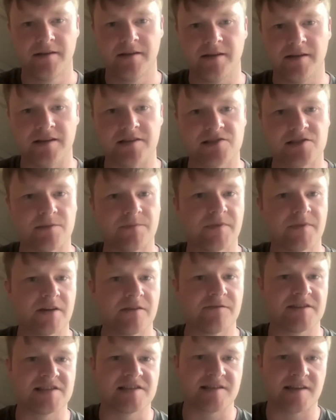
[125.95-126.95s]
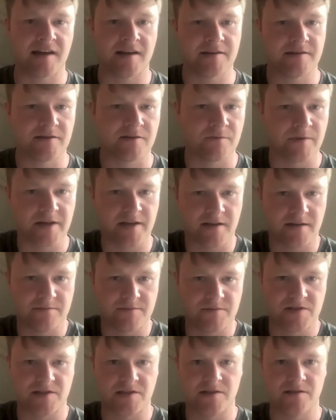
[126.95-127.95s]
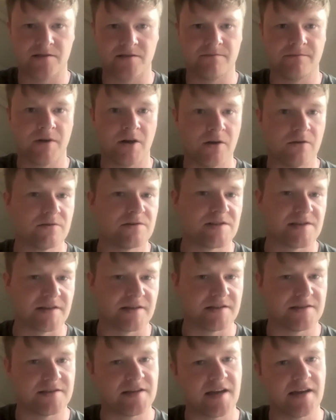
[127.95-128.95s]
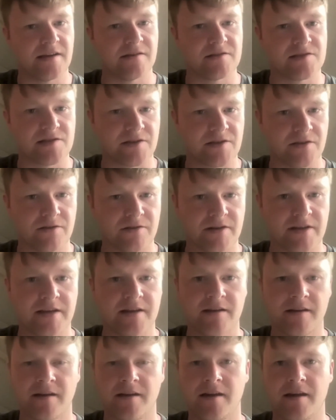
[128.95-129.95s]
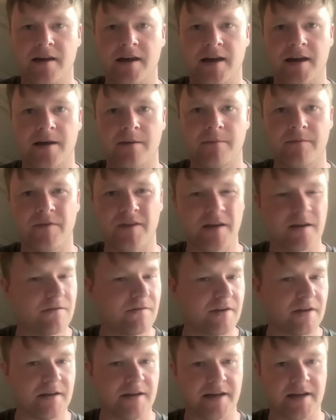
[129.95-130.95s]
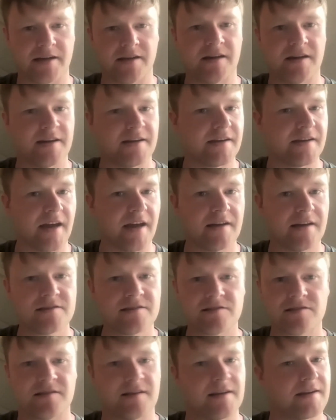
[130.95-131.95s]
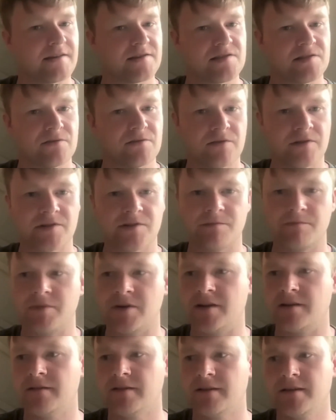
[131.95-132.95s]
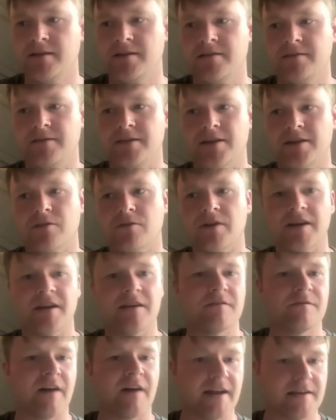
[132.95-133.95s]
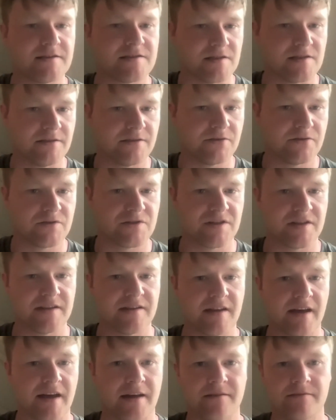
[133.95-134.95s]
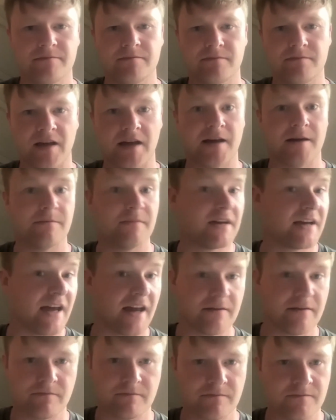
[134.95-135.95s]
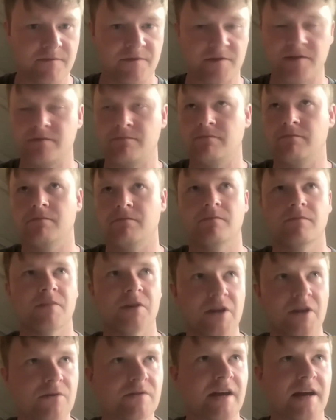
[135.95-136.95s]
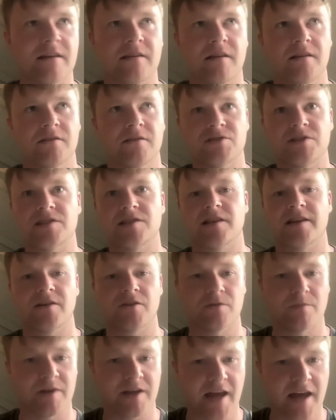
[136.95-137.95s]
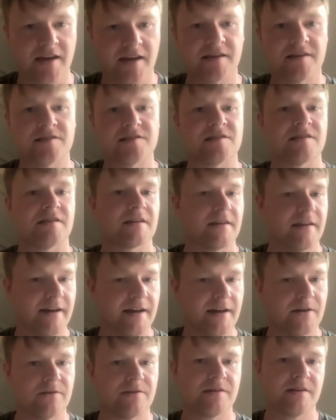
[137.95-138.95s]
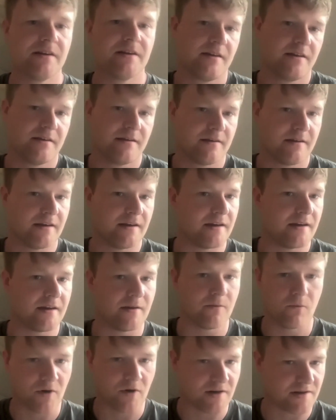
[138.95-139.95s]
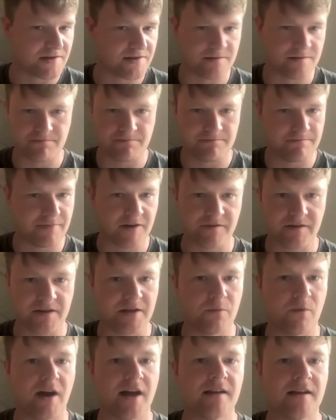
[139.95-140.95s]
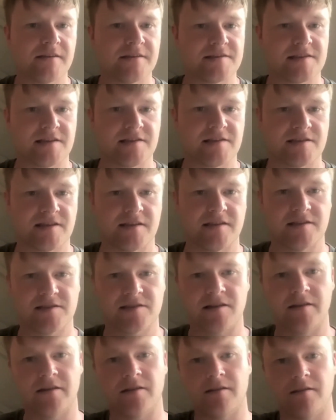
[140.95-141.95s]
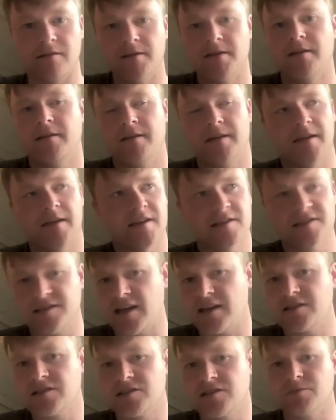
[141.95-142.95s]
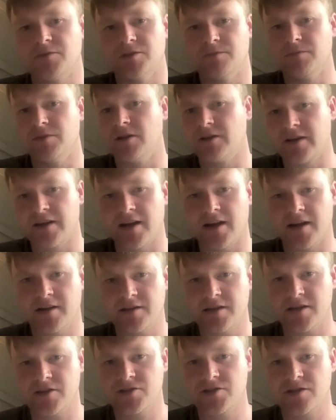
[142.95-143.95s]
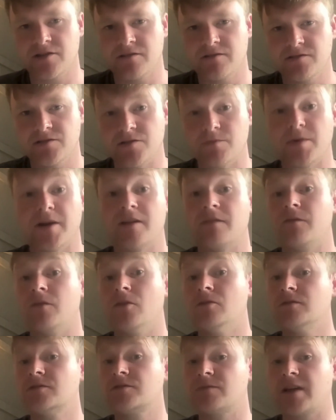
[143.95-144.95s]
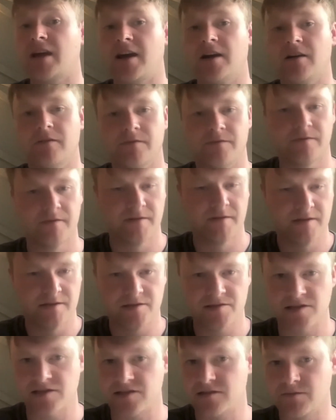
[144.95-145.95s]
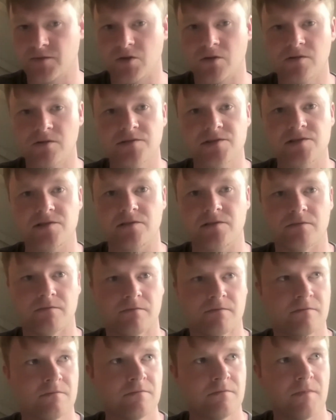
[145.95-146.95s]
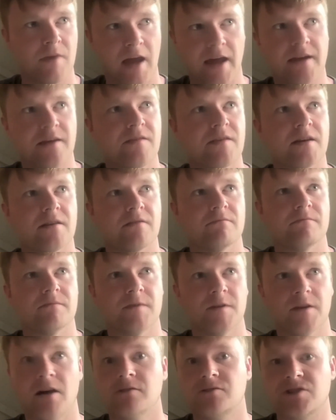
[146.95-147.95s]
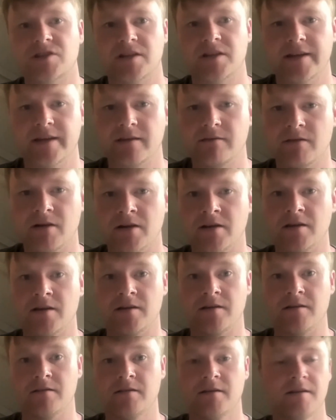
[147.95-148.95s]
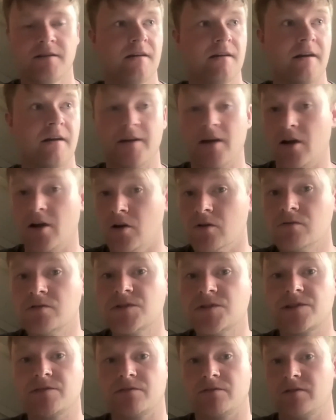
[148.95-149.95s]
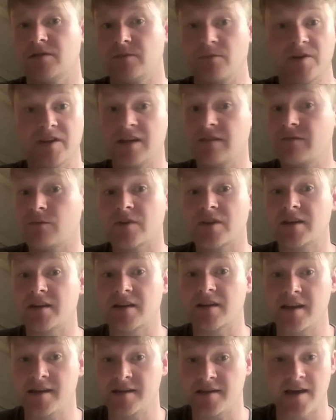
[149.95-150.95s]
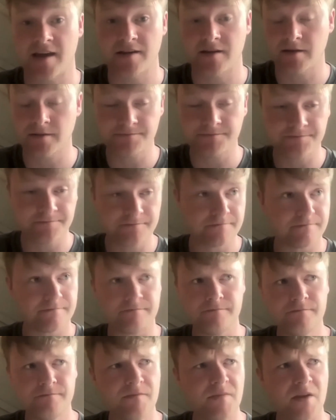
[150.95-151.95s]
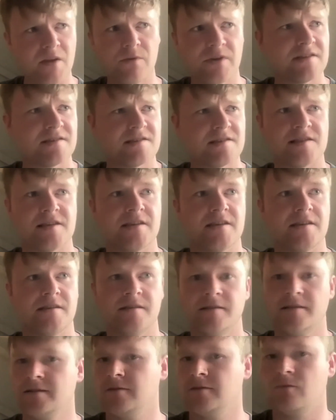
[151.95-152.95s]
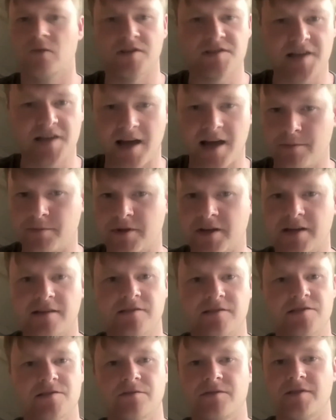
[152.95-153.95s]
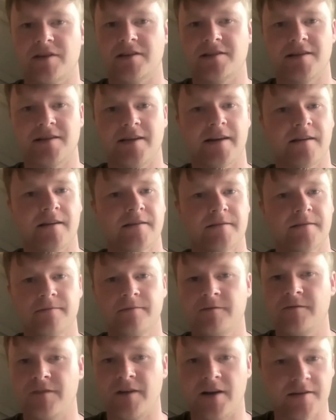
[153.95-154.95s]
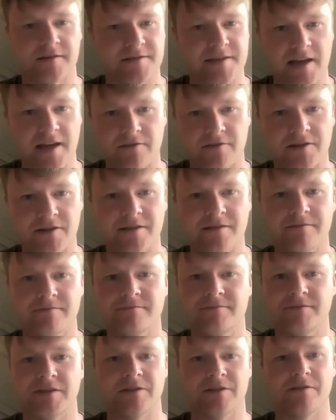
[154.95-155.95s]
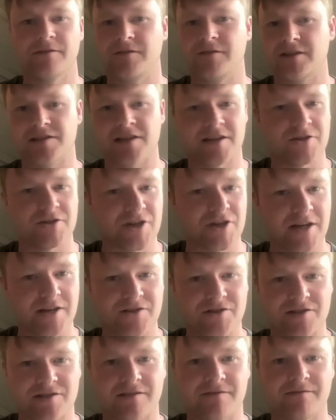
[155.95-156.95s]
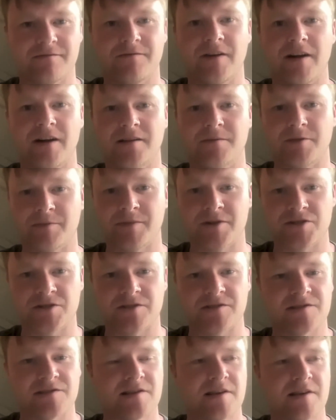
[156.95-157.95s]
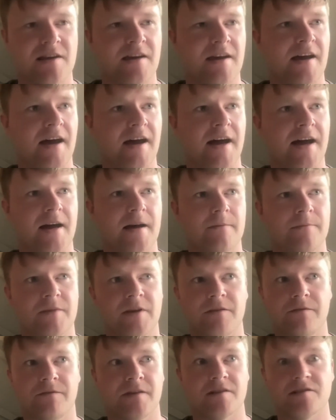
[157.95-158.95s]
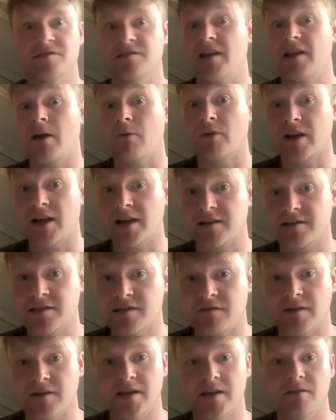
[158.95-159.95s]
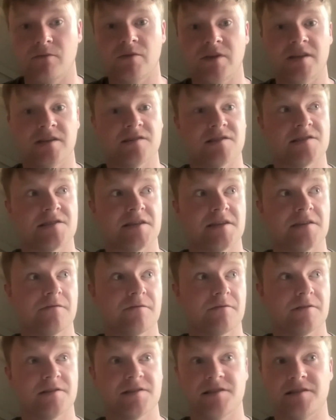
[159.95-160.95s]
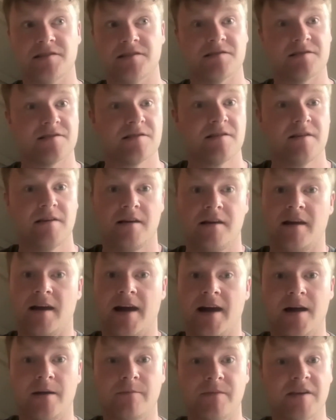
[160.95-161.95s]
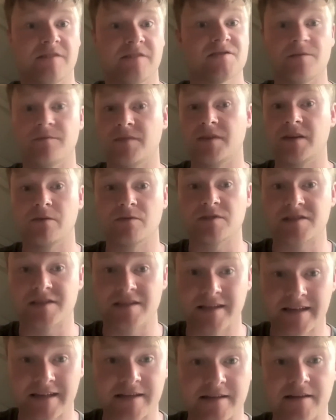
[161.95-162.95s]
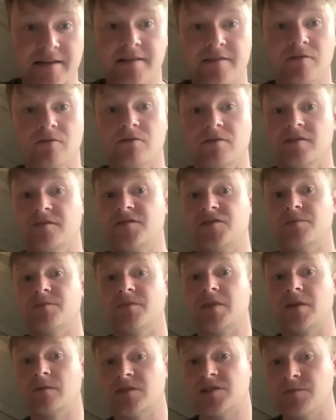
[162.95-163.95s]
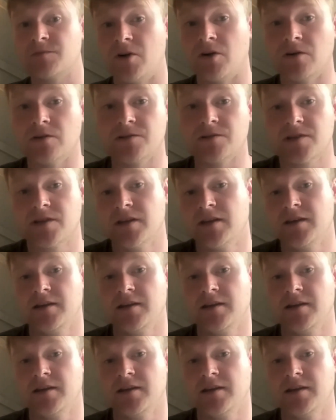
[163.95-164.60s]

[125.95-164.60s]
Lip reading: It's something of a standard when it comes to host and container security. Think of it like an IDS, like Snort, but an advanced solution in that. Again, for new technologies like Kubernetes in the cloud, it works perfectly well in the sense that it's got an extensible plugin architecture. So by default, we have system calls. So anything logically on a host or even within a container, we can see what's happening. So things like file integrity, if there's any changes on file permissions, if there's network activity, we can see, for instance, if something was deleted or if something was spawned.